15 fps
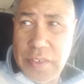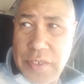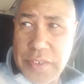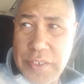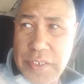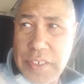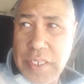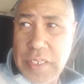
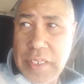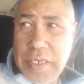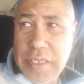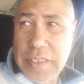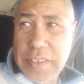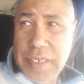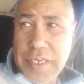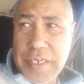on this
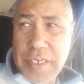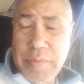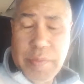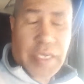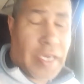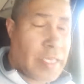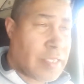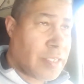interlink trailer
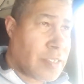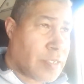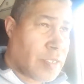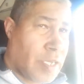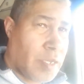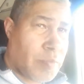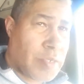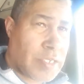behind this
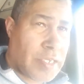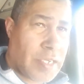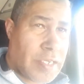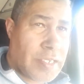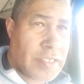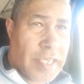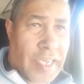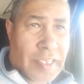
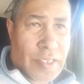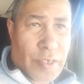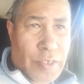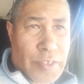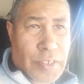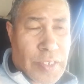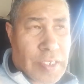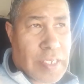Mercedes
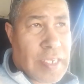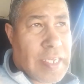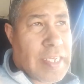Actros